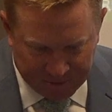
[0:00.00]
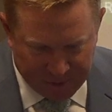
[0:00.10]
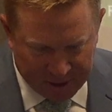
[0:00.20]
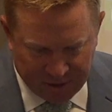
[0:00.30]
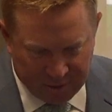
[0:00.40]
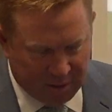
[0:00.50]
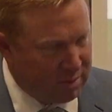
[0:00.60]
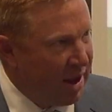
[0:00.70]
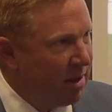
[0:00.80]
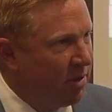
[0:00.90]
but you
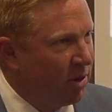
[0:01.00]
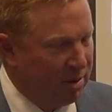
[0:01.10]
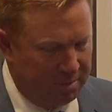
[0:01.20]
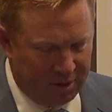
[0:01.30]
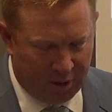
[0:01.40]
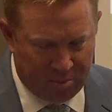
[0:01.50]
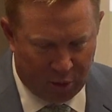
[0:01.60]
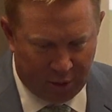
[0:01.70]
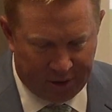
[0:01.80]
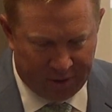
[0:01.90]
name your
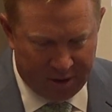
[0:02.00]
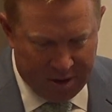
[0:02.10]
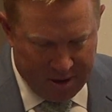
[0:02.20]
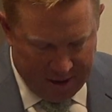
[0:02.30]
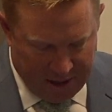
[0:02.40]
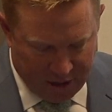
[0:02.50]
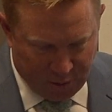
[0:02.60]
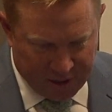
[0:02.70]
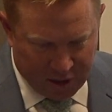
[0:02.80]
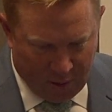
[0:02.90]
employer and you
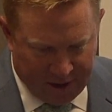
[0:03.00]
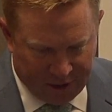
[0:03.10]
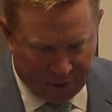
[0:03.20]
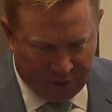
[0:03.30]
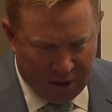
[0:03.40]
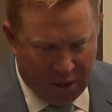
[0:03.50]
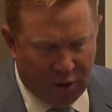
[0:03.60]
can go out here.